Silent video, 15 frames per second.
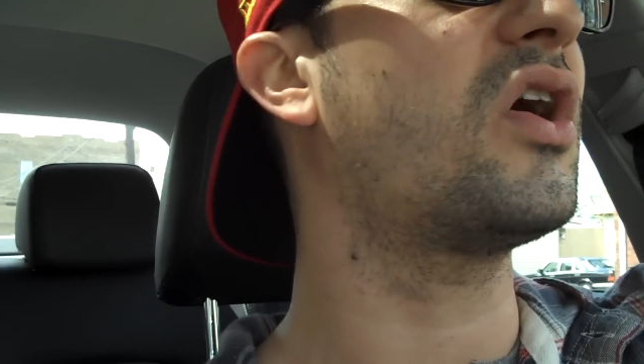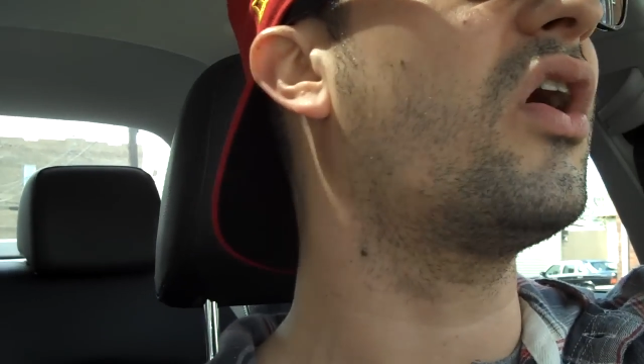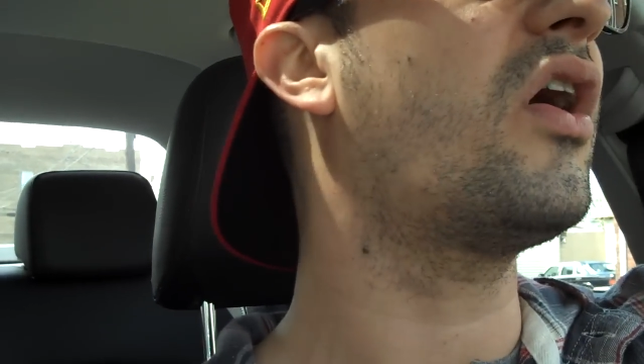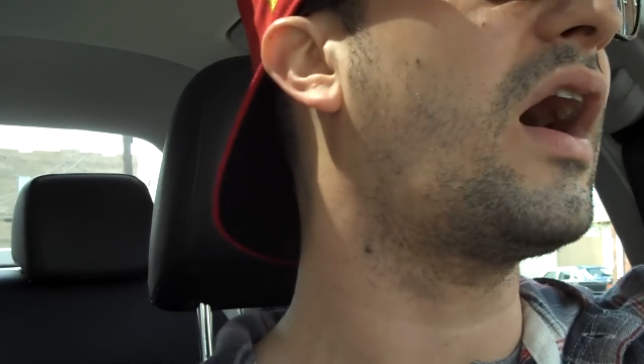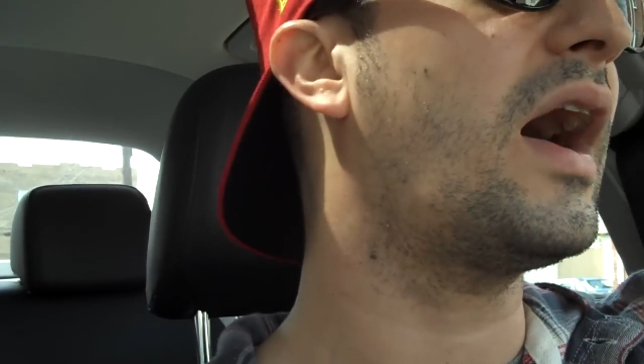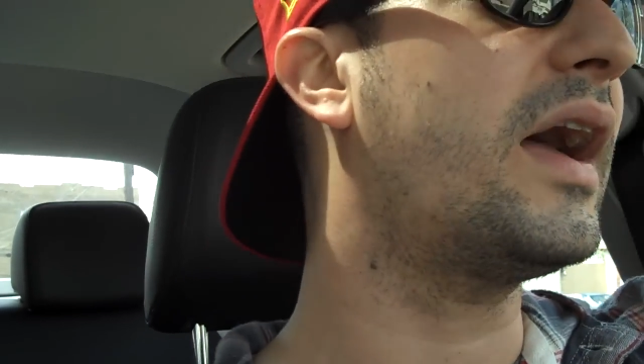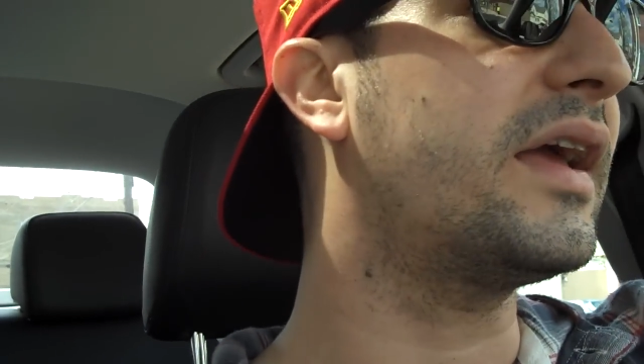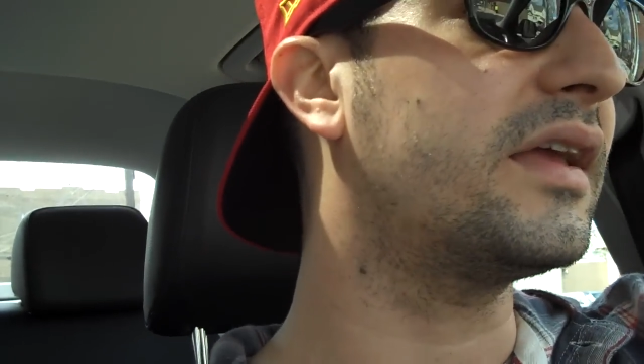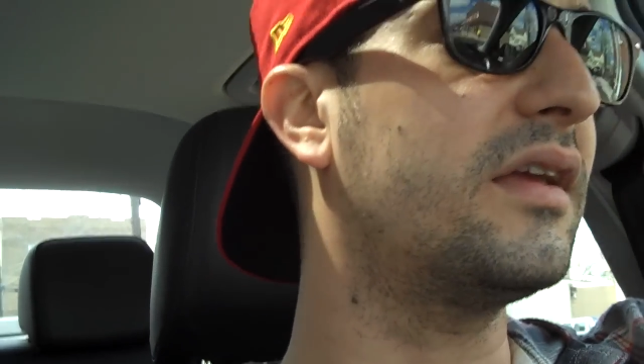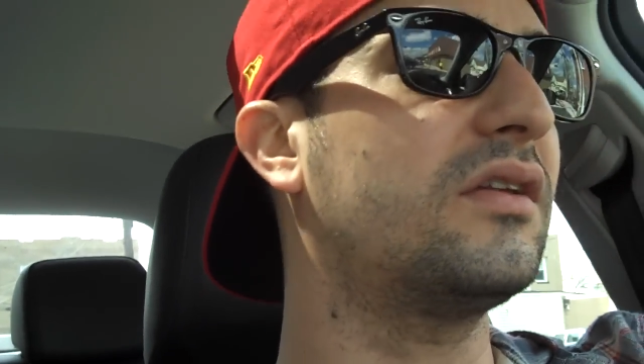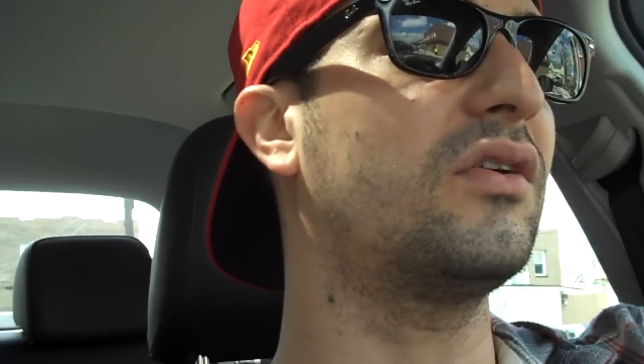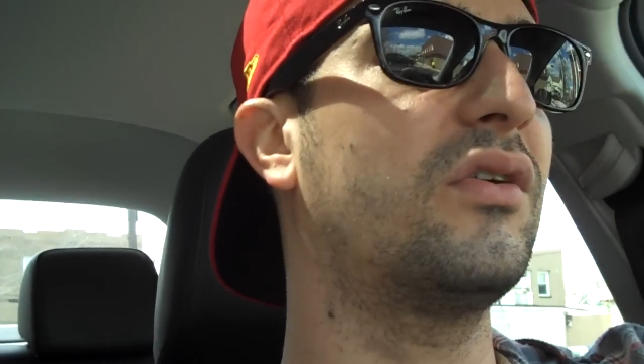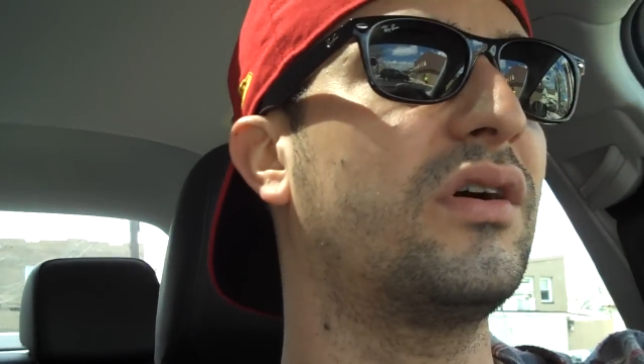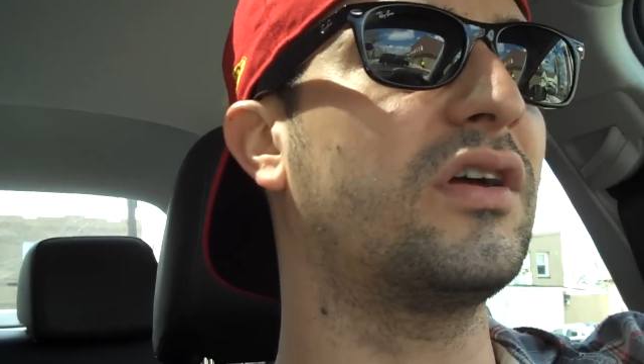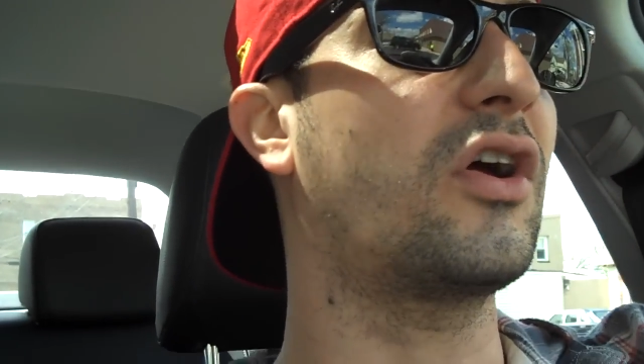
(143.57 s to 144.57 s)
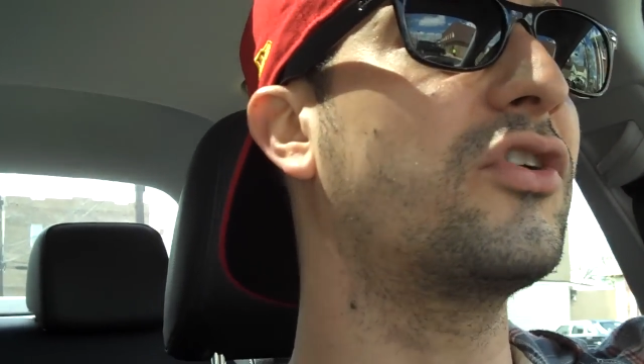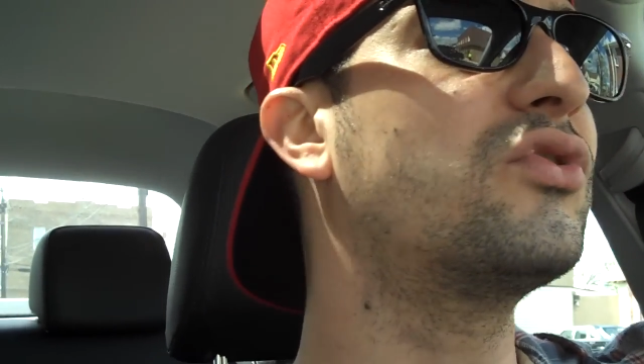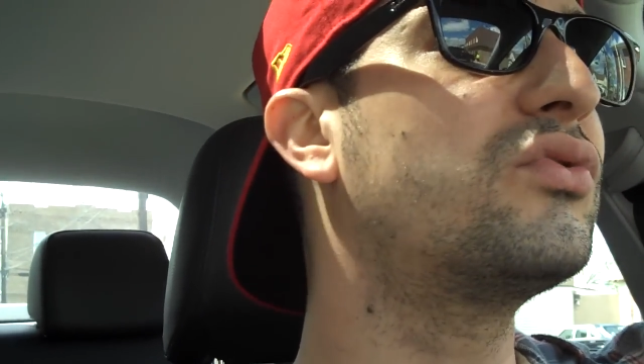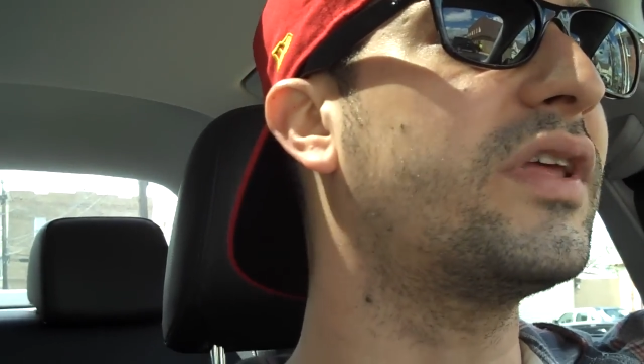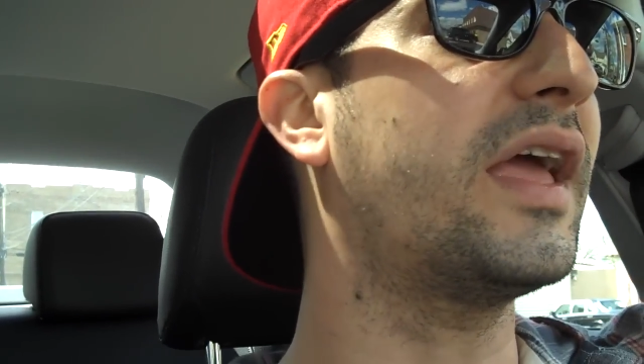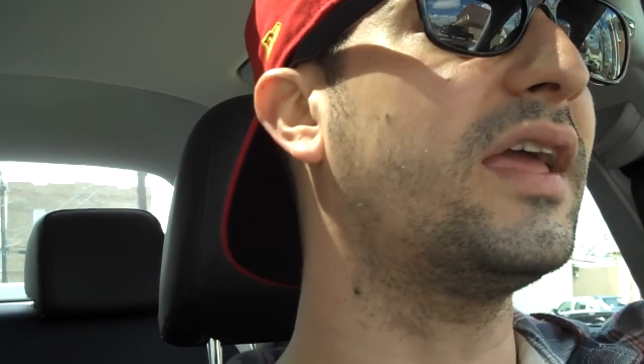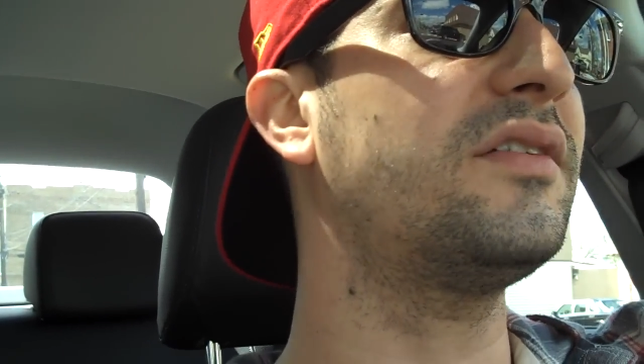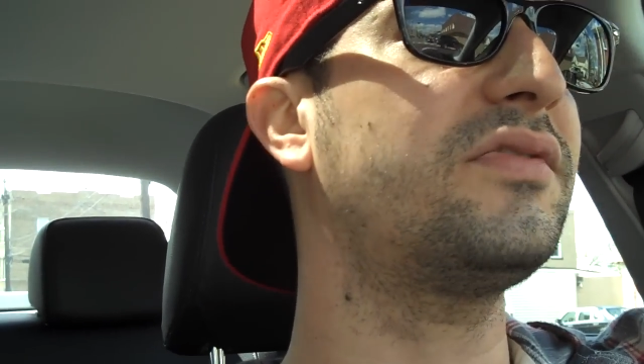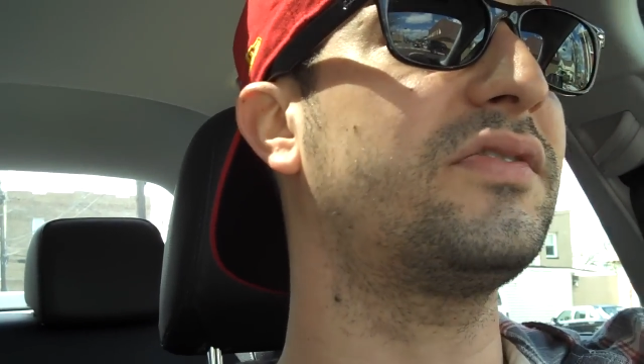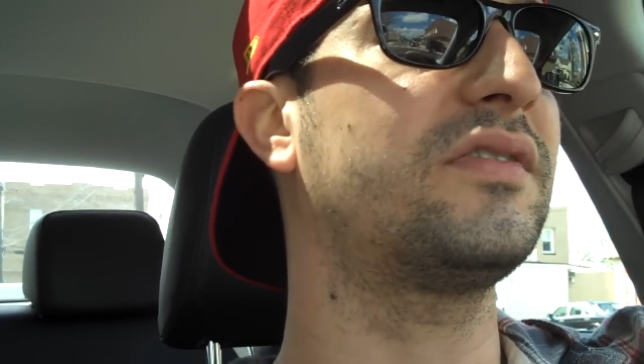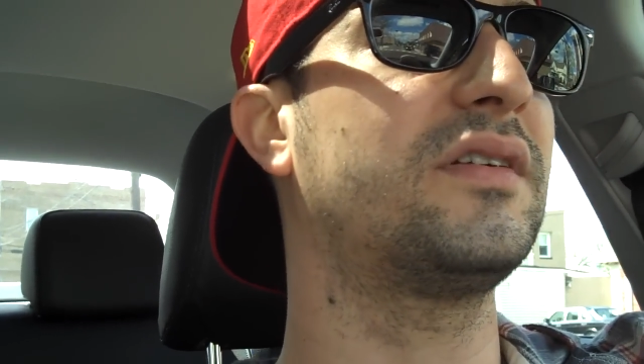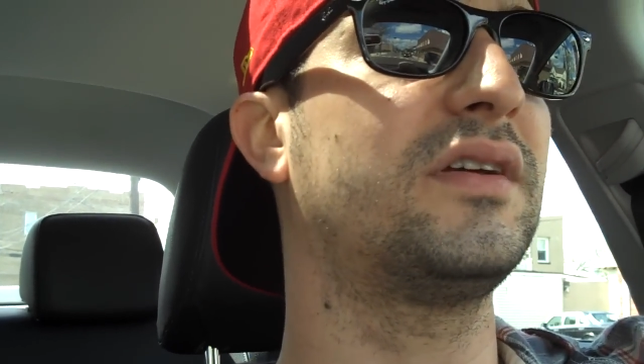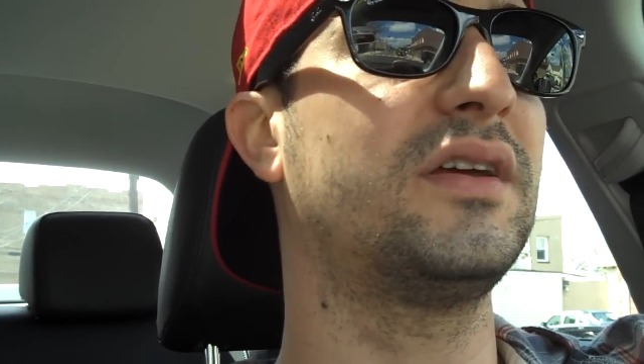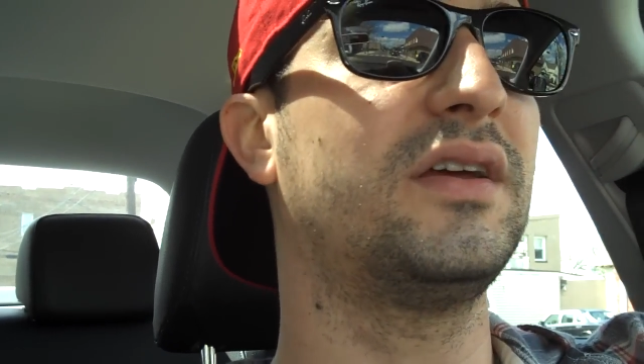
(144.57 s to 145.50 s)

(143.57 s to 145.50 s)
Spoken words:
"Oh, hi, are you Dave?"